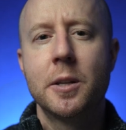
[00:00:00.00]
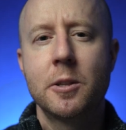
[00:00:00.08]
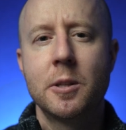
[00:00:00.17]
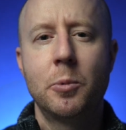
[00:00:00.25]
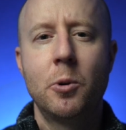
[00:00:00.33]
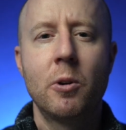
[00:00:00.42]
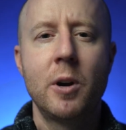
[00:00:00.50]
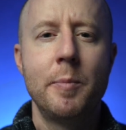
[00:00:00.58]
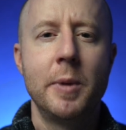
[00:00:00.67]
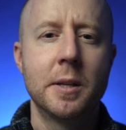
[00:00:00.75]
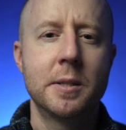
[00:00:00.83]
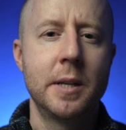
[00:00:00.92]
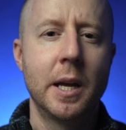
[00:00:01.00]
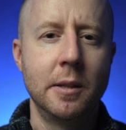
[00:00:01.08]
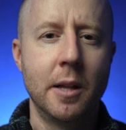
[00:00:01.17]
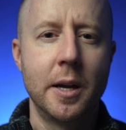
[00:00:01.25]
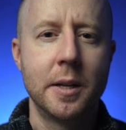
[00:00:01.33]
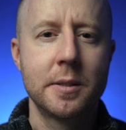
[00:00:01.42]
so the program hits
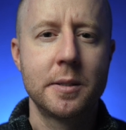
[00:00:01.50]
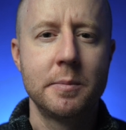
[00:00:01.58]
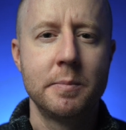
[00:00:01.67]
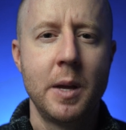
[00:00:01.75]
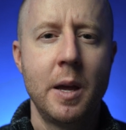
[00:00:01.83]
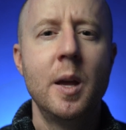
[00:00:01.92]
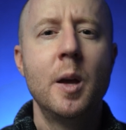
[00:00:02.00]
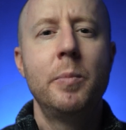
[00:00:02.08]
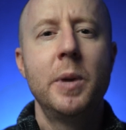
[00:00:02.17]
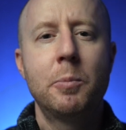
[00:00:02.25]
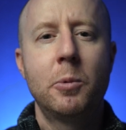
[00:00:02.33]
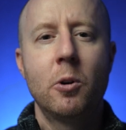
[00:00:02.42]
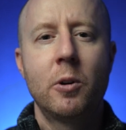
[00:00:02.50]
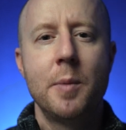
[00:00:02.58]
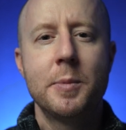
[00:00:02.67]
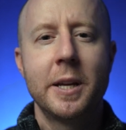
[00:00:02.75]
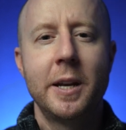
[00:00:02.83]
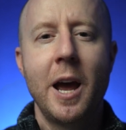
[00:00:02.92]
deadlines. Big
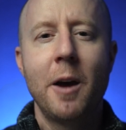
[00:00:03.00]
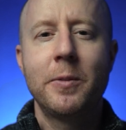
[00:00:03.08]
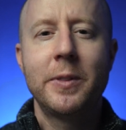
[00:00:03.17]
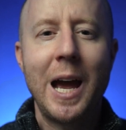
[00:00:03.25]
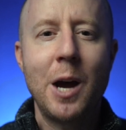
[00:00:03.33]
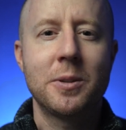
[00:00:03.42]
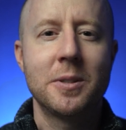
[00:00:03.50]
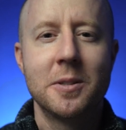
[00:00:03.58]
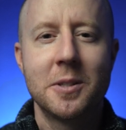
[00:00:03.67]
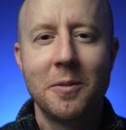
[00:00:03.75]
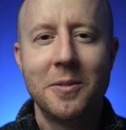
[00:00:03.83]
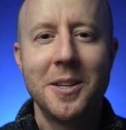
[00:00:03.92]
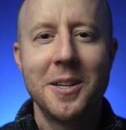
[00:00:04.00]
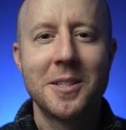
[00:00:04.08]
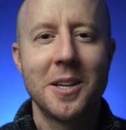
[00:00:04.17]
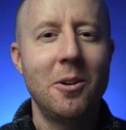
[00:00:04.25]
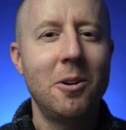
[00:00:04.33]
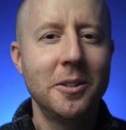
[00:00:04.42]
programs can have thousands of things
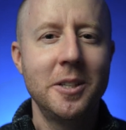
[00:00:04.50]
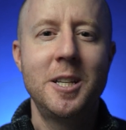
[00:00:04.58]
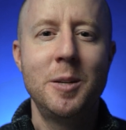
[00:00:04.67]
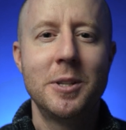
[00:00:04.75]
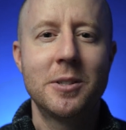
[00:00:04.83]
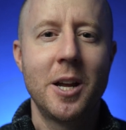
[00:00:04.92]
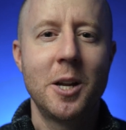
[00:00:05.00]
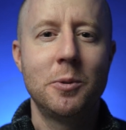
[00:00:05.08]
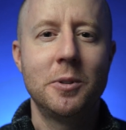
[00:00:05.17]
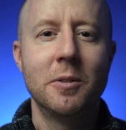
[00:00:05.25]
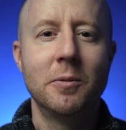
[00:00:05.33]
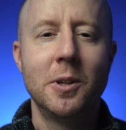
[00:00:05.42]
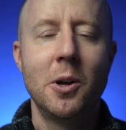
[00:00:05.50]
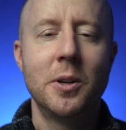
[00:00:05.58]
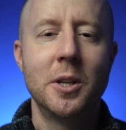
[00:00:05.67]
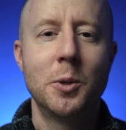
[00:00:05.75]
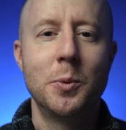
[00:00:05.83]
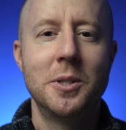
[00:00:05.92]
that all need to be scheduled and flowed
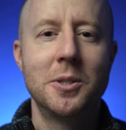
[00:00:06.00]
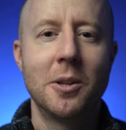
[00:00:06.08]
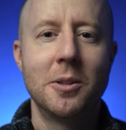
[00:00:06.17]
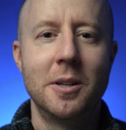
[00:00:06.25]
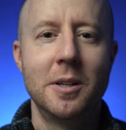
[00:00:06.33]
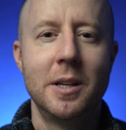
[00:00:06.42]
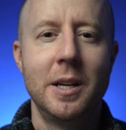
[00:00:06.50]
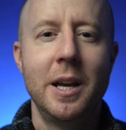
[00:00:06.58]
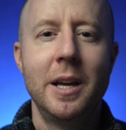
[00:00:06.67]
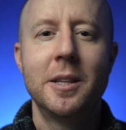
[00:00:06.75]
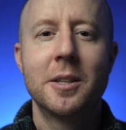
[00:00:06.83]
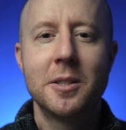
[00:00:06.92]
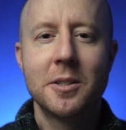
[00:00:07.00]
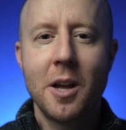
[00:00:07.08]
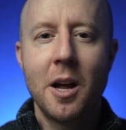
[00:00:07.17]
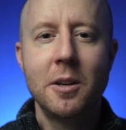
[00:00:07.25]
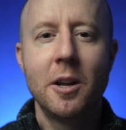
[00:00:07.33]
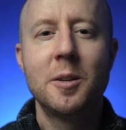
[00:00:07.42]
into each other. This is
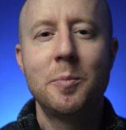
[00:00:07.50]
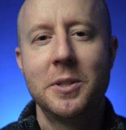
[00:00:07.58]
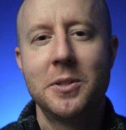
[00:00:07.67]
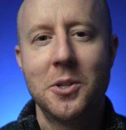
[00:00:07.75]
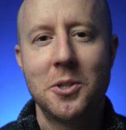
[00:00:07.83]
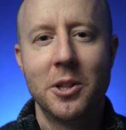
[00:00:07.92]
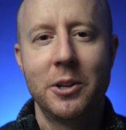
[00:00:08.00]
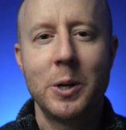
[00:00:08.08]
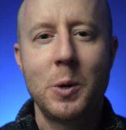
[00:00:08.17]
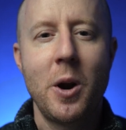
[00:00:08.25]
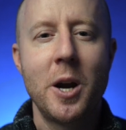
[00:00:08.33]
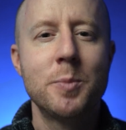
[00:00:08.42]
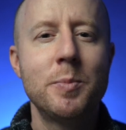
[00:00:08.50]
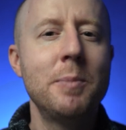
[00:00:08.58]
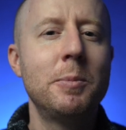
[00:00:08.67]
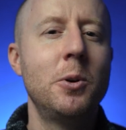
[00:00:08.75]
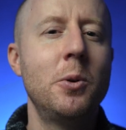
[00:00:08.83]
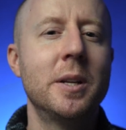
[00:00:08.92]
another position that requires
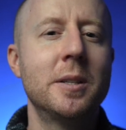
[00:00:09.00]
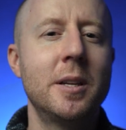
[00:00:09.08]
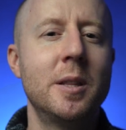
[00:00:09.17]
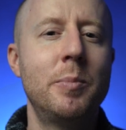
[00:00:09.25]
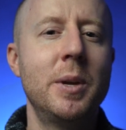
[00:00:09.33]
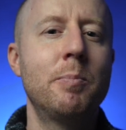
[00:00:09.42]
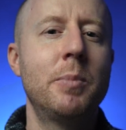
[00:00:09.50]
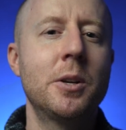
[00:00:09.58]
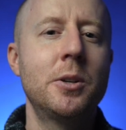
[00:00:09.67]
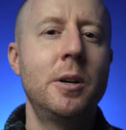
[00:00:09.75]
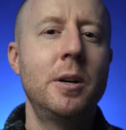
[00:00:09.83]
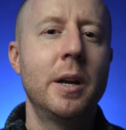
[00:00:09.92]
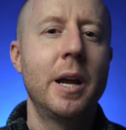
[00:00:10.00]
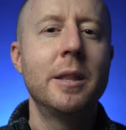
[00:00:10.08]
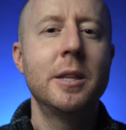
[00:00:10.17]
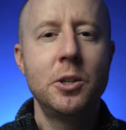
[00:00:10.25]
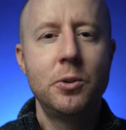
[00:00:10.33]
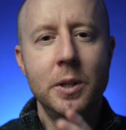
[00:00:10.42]
people who can see the big picture and
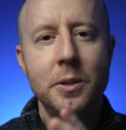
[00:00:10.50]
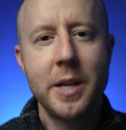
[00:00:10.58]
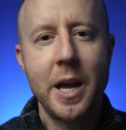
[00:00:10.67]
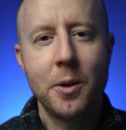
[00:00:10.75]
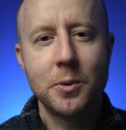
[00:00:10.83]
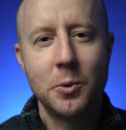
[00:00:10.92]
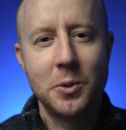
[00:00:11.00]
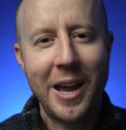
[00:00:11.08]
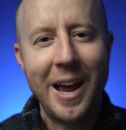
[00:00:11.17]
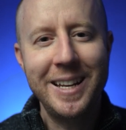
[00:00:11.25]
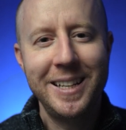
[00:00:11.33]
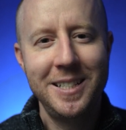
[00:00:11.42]
then drill down to tiny